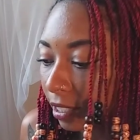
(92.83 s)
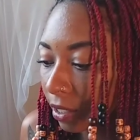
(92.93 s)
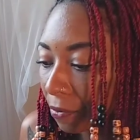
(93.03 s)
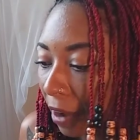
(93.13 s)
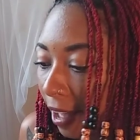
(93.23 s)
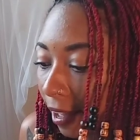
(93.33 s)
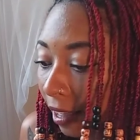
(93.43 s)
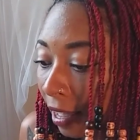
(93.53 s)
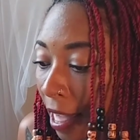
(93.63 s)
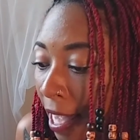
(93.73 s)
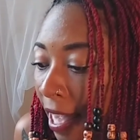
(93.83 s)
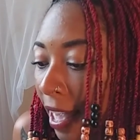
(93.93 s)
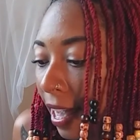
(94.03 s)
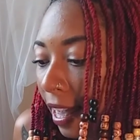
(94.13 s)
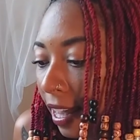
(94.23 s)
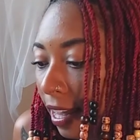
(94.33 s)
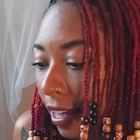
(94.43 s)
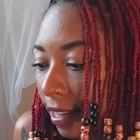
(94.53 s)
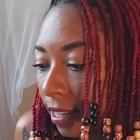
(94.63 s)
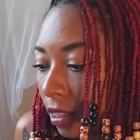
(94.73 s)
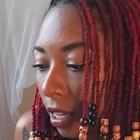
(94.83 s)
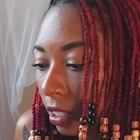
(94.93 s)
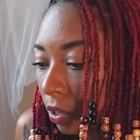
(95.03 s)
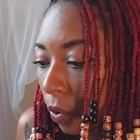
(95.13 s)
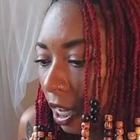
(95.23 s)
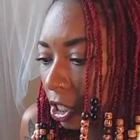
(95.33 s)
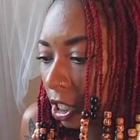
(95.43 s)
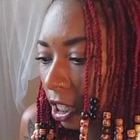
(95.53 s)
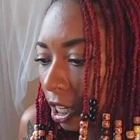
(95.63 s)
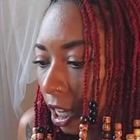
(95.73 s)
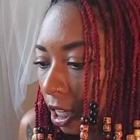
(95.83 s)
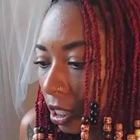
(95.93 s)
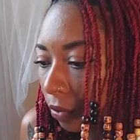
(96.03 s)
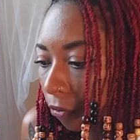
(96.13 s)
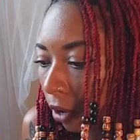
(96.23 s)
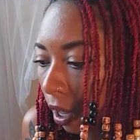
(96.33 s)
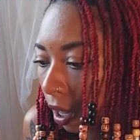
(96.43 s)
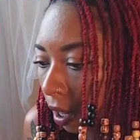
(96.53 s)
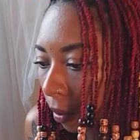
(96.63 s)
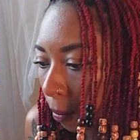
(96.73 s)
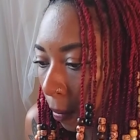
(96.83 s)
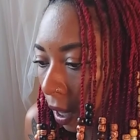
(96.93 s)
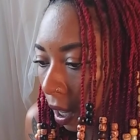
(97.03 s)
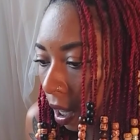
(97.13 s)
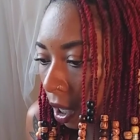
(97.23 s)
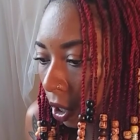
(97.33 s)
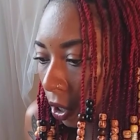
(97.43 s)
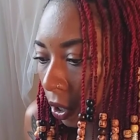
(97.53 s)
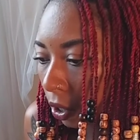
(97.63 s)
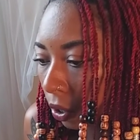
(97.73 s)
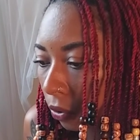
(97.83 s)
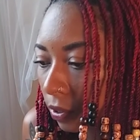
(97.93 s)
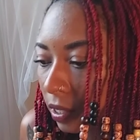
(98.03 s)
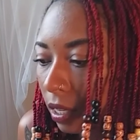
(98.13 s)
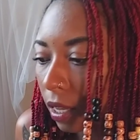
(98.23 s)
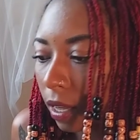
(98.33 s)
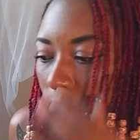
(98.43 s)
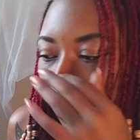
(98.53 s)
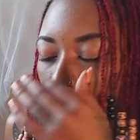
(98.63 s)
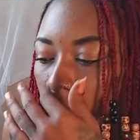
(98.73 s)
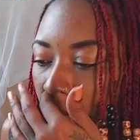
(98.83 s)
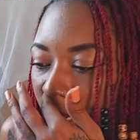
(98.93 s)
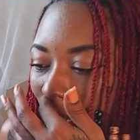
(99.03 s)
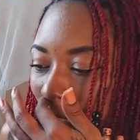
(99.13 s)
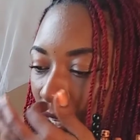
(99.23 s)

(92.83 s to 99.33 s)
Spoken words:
Sarai. And this question is from Akusia. Oh my gosh, I